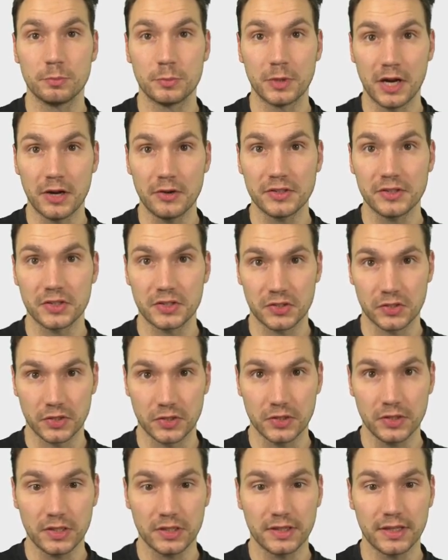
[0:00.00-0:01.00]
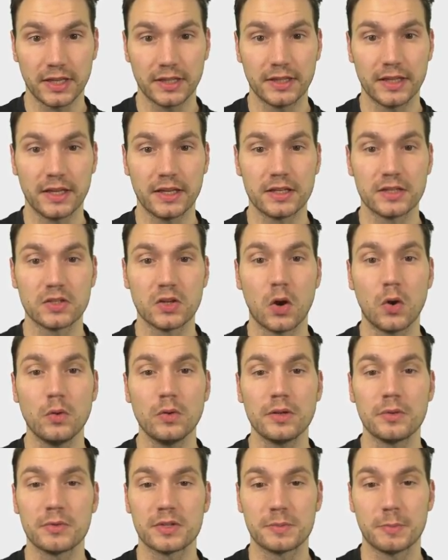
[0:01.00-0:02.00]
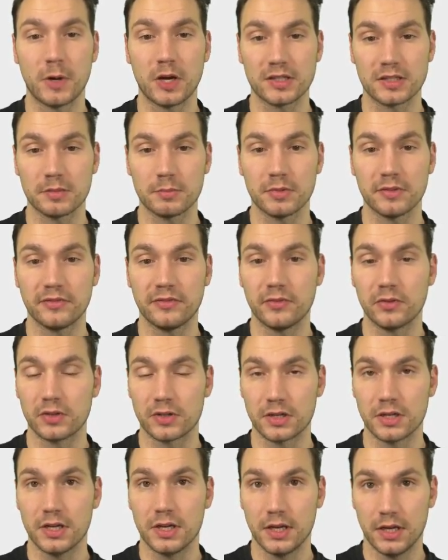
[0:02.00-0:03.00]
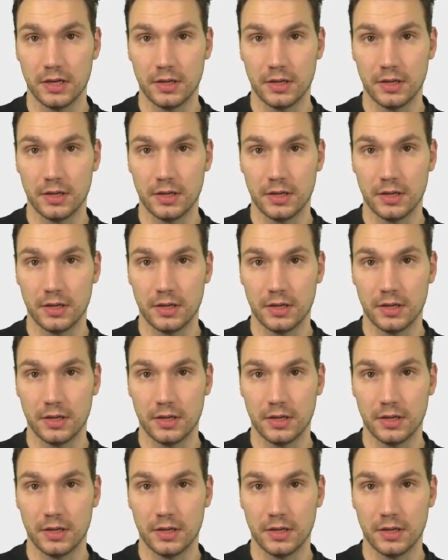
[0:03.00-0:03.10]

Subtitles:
Browsersync that then is only responsible for